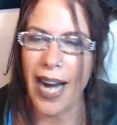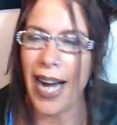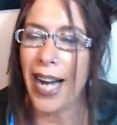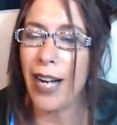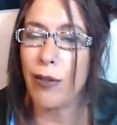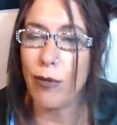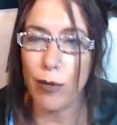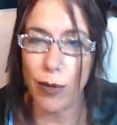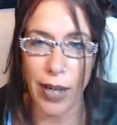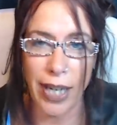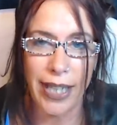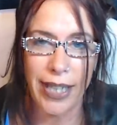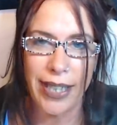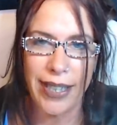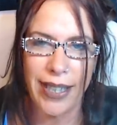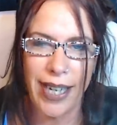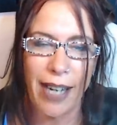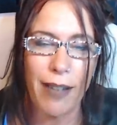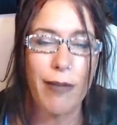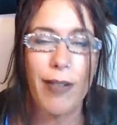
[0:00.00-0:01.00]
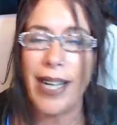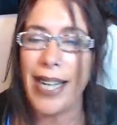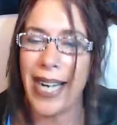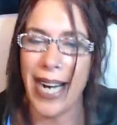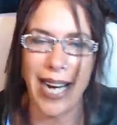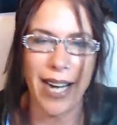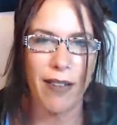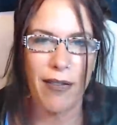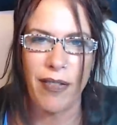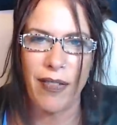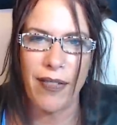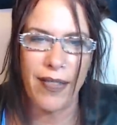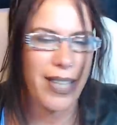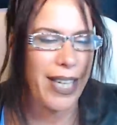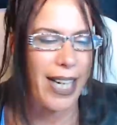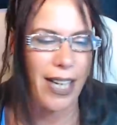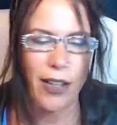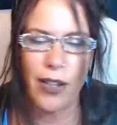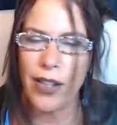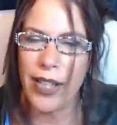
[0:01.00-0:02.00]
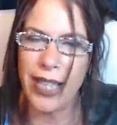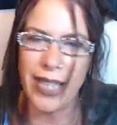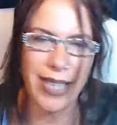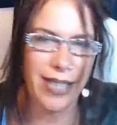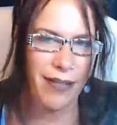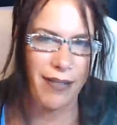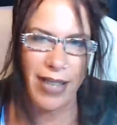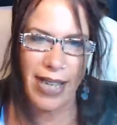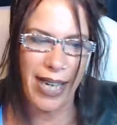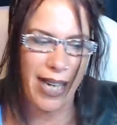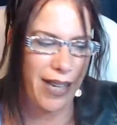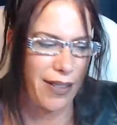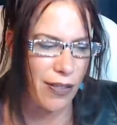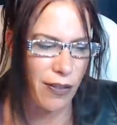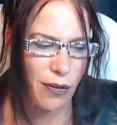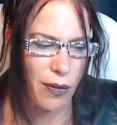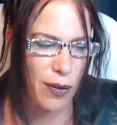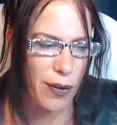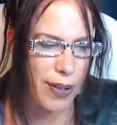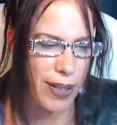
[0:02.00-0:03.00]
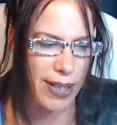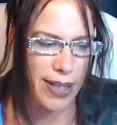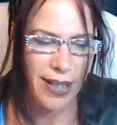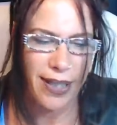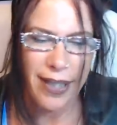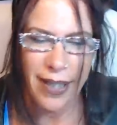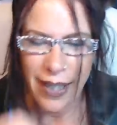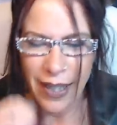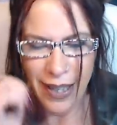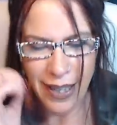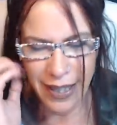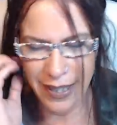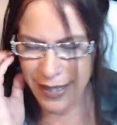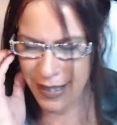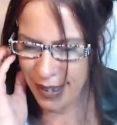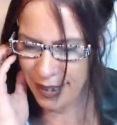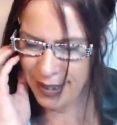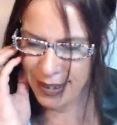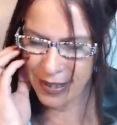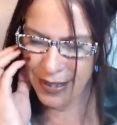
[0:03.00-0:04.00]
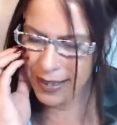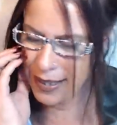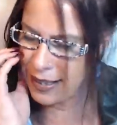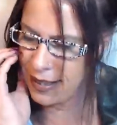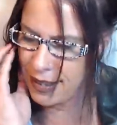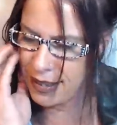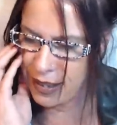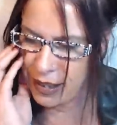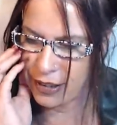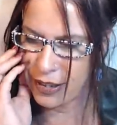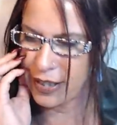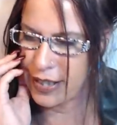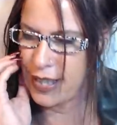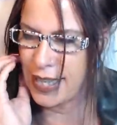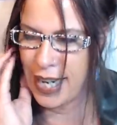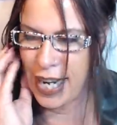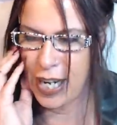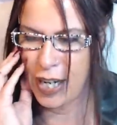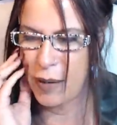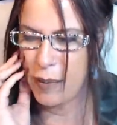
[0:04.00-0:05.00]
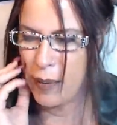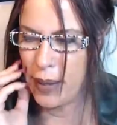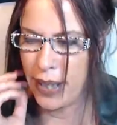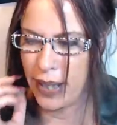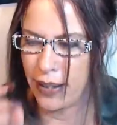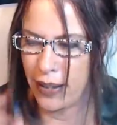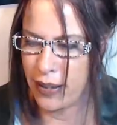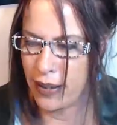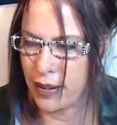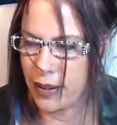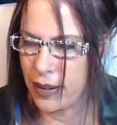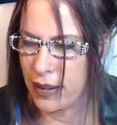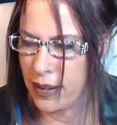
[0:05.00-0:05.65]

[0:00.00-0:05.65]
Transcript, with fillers: I read it. I read half of it. I couldn't even get through it. I was like, this is such a nightmare.